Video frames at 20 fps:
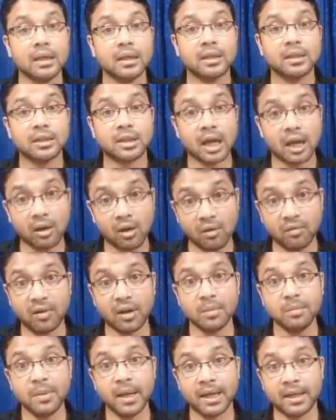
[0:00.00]
the
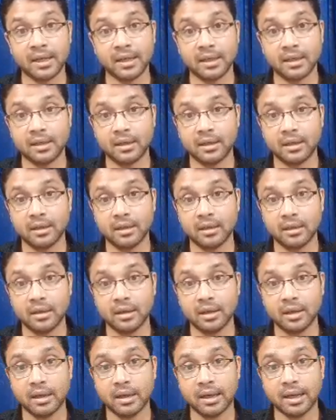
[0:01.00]
government
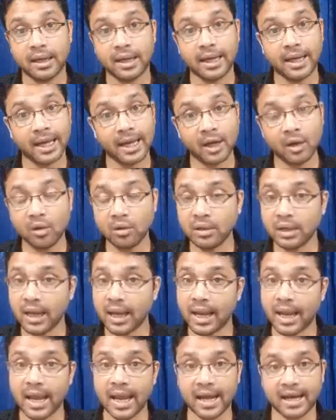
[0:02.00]
cannot
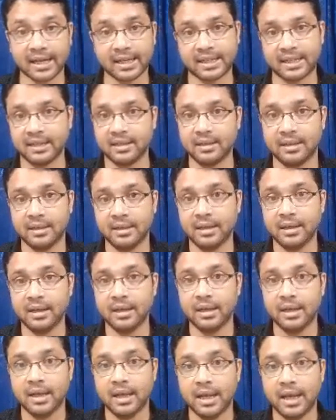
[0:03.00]
act
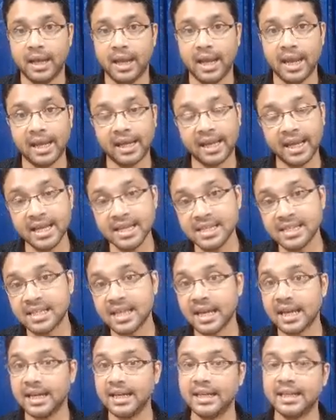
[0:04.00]
against
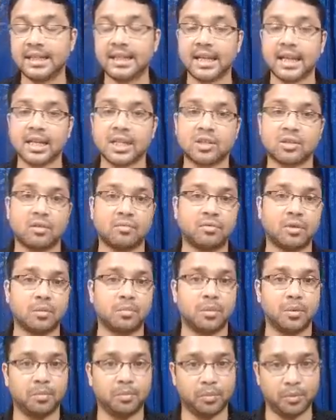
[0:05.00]
the interest of the
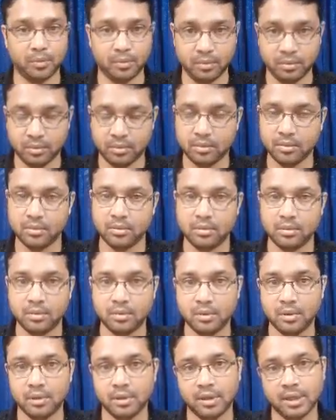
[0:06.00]
people.
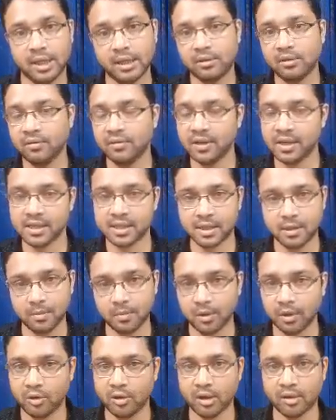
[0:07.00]
That's very
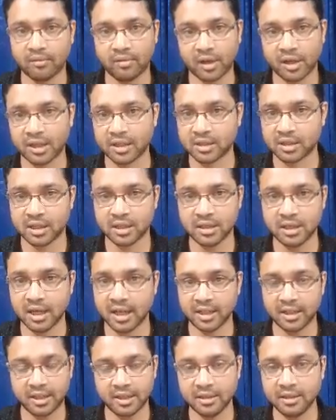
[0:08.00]
simple, you have understand,
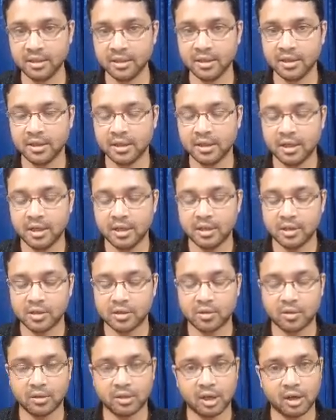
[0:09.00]
I think.
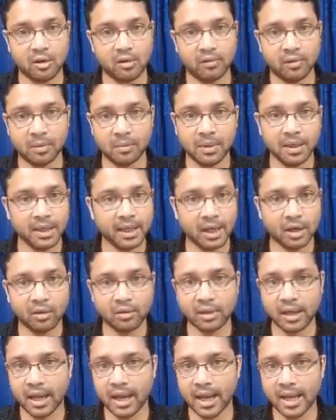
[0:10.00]
So the government
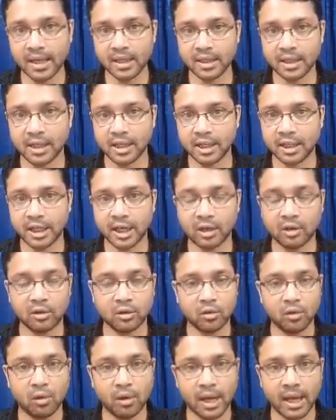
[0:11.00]
cannot act, it
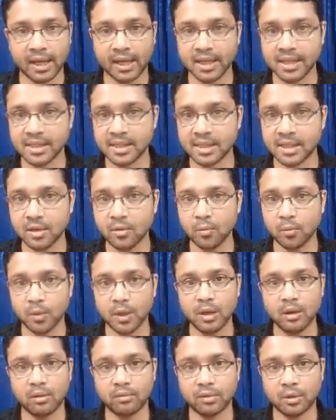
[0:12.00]
cannot go against the
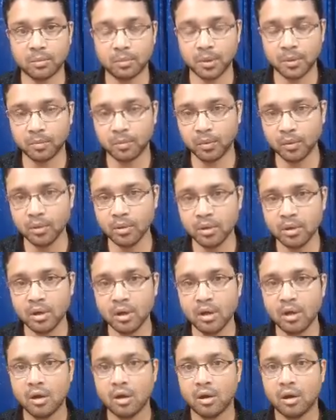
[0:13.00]
will of the people,
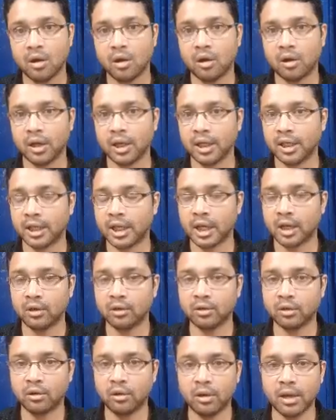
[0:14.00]
or it
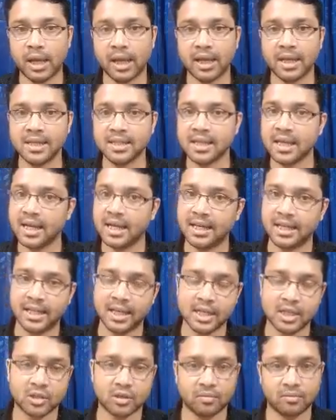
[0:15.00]
cannot go against the
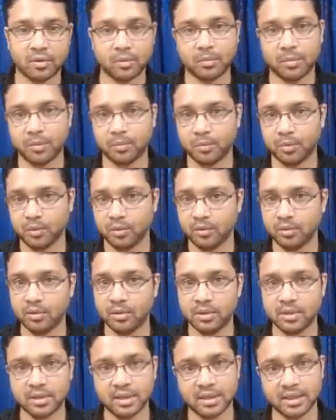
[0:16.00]
interest of the people.
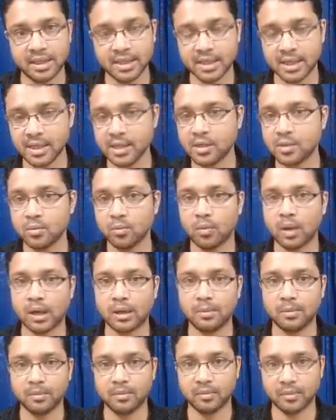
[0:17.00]
So this is
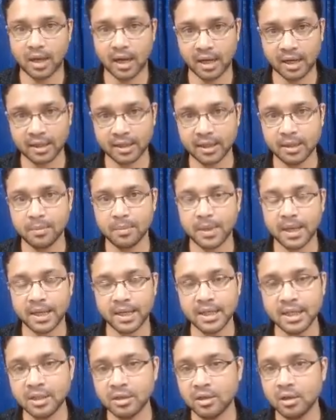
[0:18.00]
another
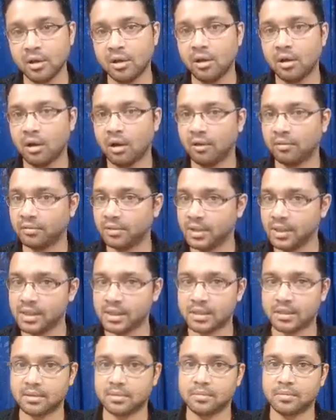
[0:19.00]
merit of
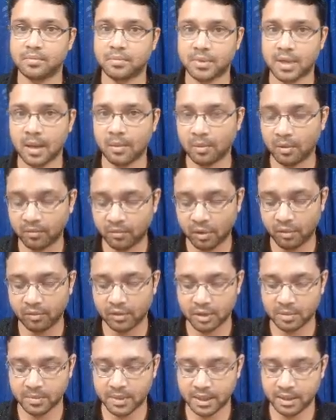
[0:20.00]
this type of
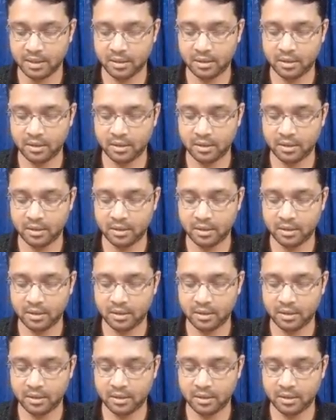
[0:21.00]
government.